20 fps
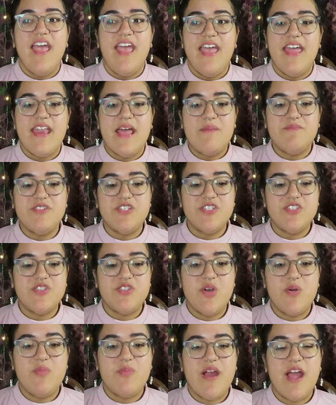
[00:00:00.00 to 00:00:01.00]
And I'm just
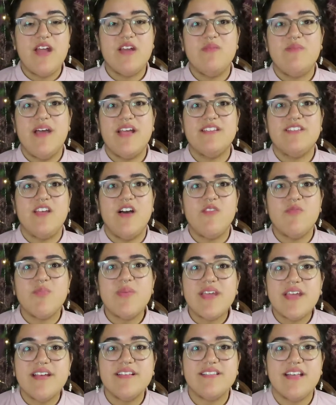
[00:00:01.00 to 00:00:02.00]
so proud of myself,
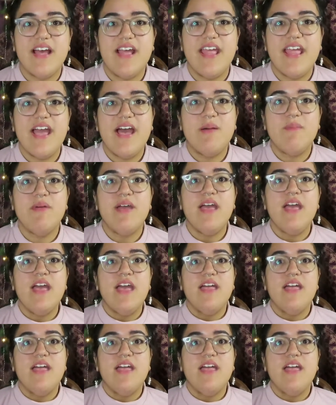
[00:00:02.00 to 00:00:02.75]
because I am,